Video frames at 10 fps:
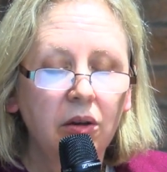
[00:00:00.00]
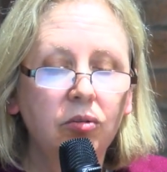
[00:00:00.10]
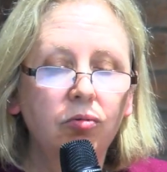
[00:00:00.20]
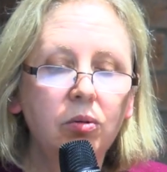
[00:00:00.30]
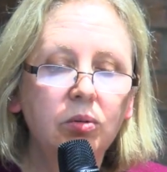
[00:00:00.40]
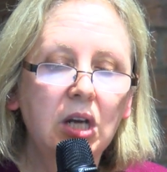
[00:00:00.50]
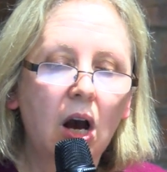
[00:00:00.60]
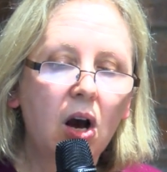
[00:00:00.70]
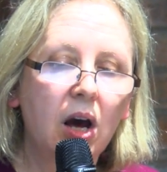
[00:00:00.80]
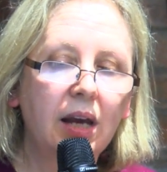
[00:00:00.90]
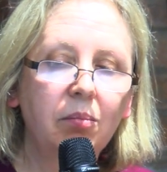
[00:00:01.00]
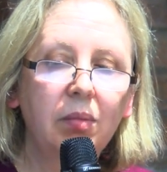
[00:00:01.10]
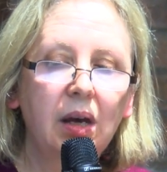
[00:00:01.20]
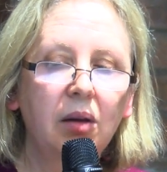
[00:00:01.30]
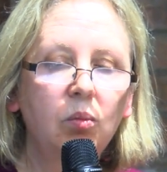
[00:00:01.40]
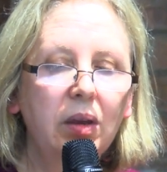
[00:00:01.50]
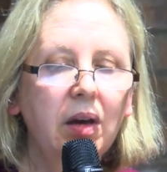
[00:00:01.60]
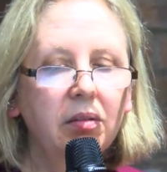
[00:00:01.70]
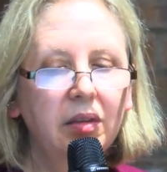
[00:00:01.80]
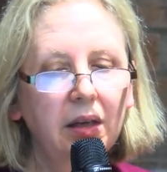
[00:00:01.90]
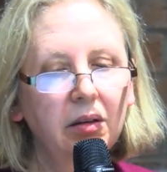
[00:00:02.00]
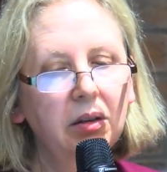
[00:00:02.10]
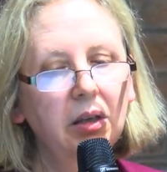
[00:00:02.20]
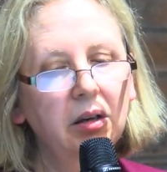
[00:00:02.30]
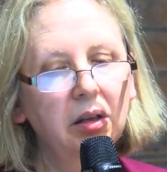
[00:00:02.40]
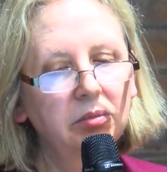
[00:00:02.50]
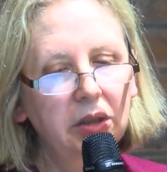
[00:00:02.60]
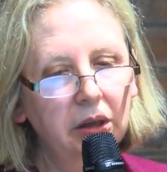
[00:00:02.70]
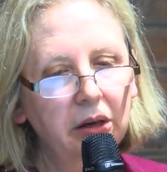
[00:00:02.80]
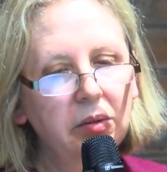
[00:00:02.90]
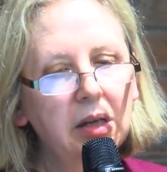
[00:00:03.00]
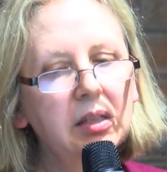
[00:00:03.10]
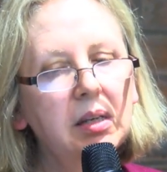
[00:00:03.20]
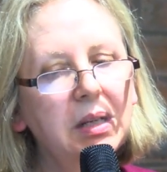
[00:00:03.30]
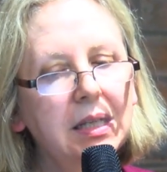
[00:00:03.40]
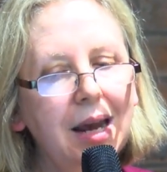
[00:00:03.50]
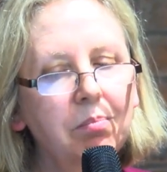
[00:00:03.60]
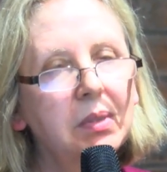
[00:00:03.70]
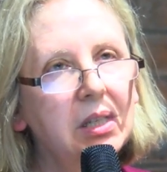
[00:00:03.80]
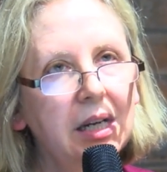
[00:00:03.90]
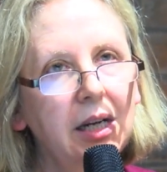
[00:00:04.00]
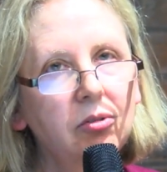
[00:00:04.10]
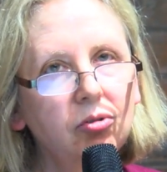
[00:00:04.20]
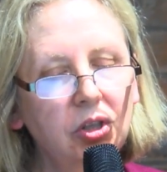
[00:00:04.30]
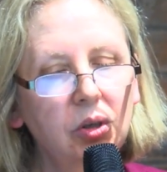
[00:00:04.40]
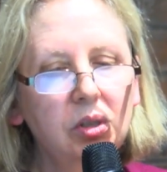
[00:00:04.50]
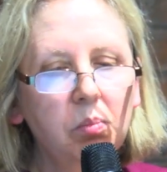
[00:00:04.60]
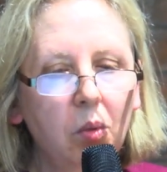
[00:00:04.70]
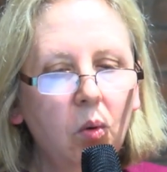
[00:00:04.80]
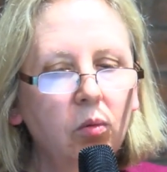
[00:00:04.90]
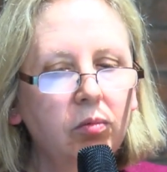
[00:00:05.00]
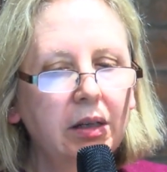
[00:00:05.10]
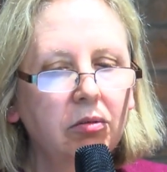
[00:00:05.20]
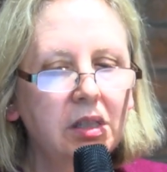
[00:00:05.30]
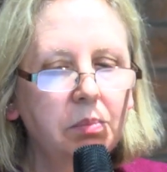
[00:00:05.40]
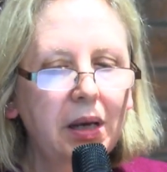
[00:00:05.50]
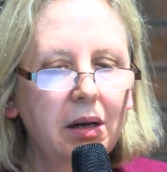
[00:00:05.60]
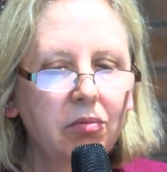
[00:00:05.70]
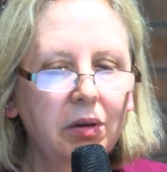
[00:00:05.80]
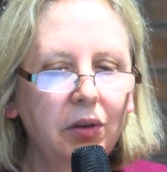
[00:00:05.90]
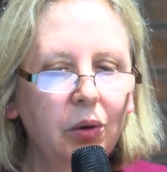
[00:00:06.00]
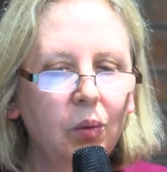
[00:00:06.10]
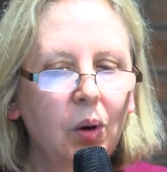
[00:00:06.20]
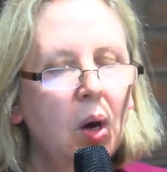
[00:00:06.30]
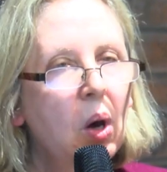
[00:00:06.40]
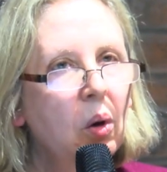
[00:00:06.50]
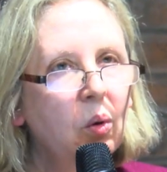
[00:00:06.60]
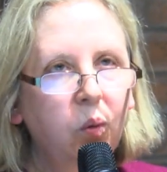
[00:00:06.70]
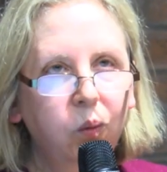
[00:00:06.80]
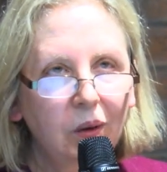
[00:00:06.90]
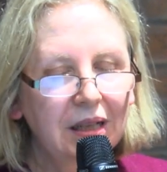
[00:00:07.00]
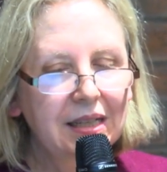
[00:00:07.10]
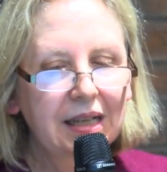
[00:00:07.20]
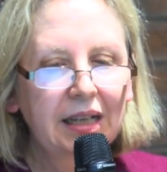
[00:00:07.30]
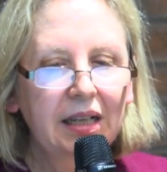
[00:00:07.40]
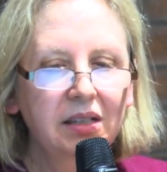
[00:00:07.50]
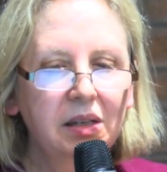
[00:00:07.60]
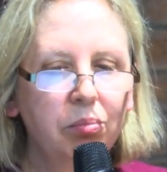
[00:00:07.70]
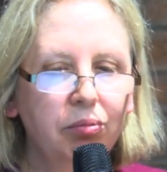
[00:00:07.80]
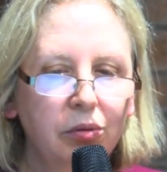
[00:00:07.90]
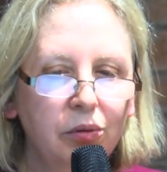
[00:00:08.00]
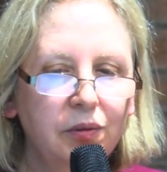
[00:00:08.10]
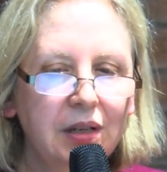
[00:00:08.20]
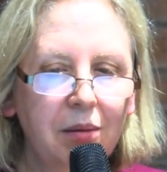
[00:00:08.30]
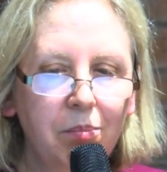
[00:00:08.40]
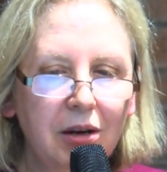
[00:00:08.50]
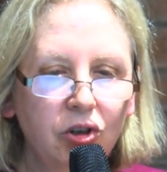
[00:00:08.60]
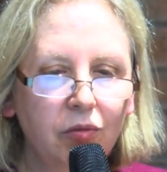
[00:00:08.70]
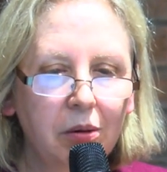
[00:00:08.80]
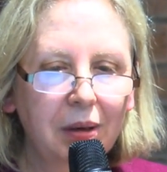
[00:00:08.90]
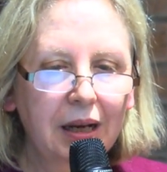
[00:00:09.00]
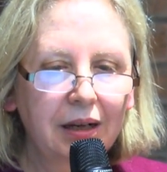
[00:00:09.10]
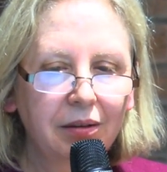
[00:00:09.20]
Through time, and with, I think, uh, you know, some attempts to introduce more rigorous peer review, quality has improved immeasurably.